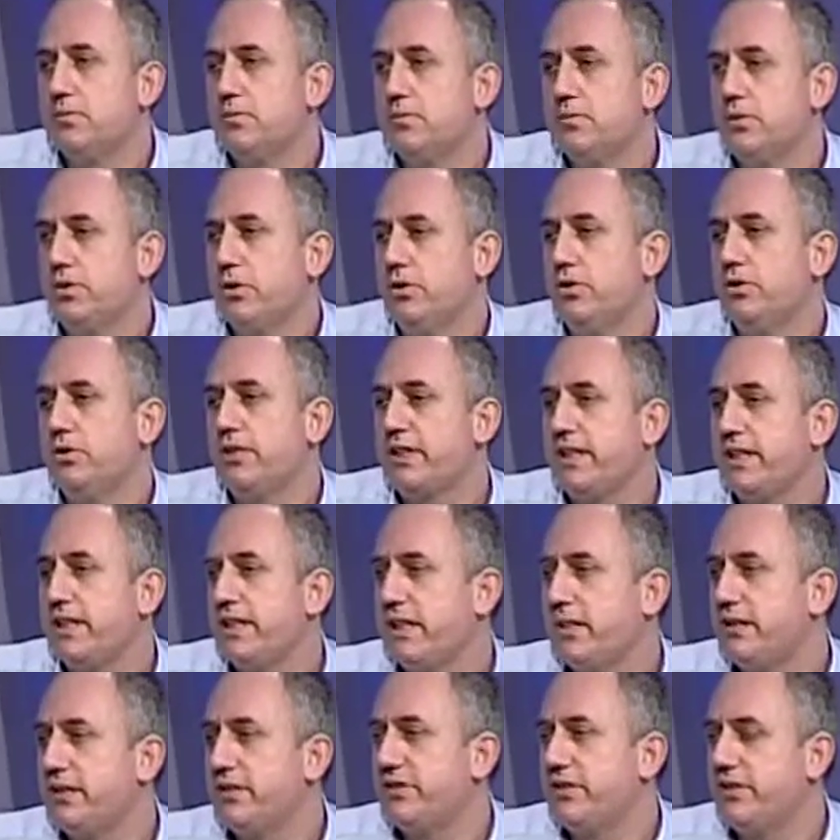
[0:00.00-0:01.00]
looking
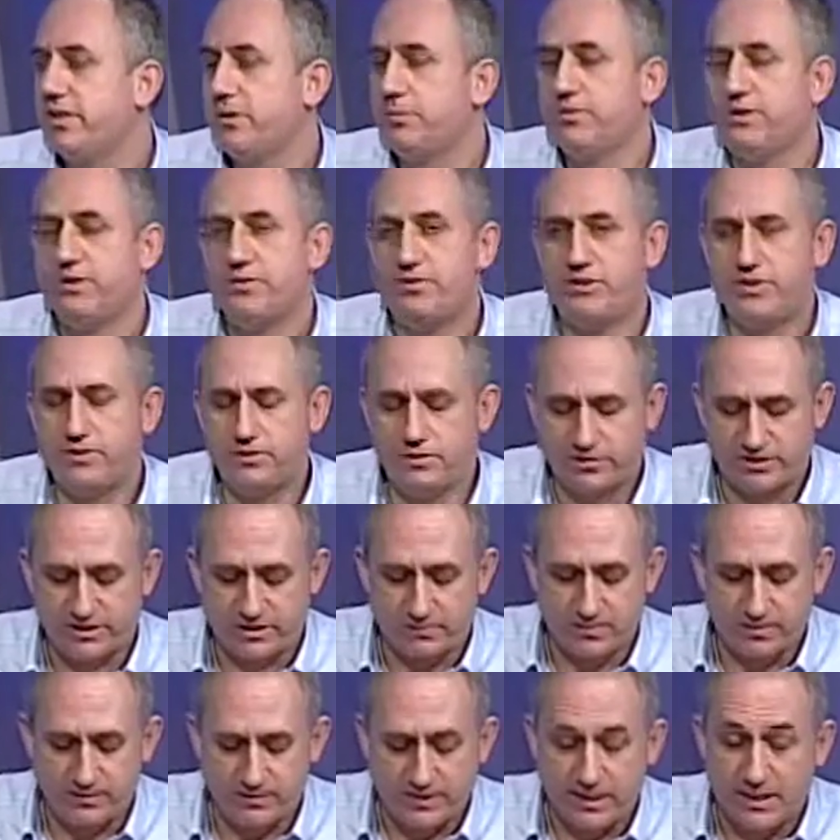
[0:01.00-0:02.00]
at in terms of
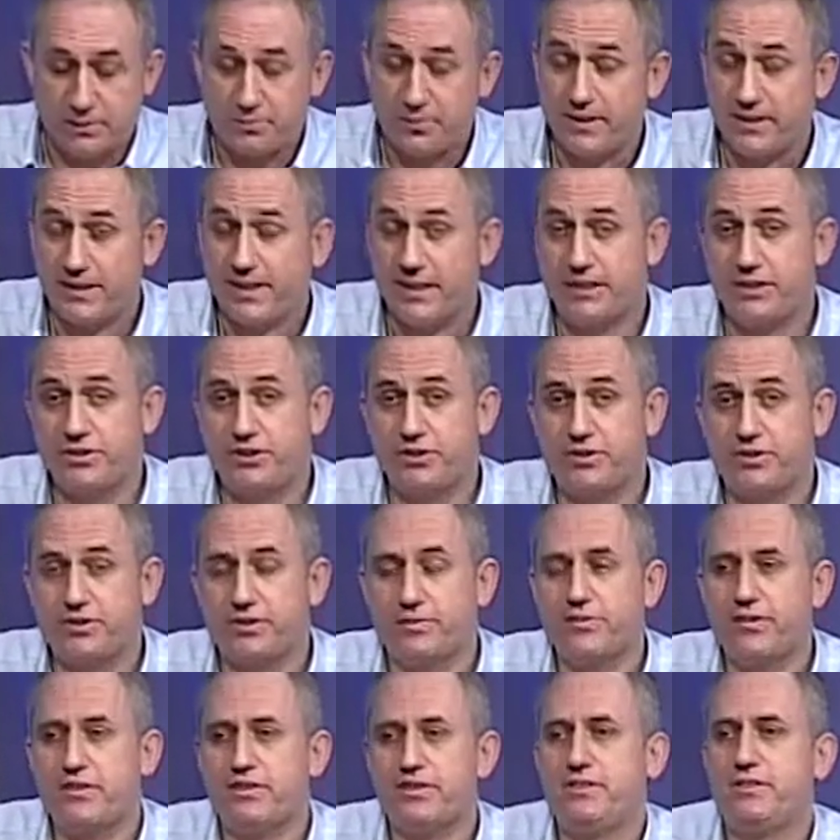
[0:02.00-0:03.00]
some of the applications
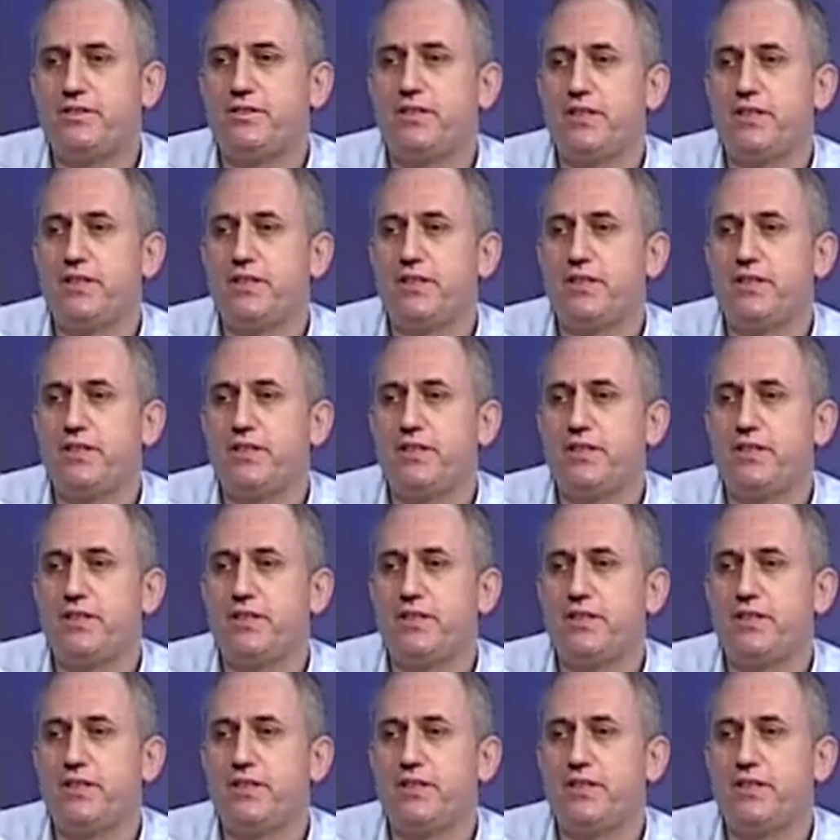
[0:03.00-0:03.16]
of this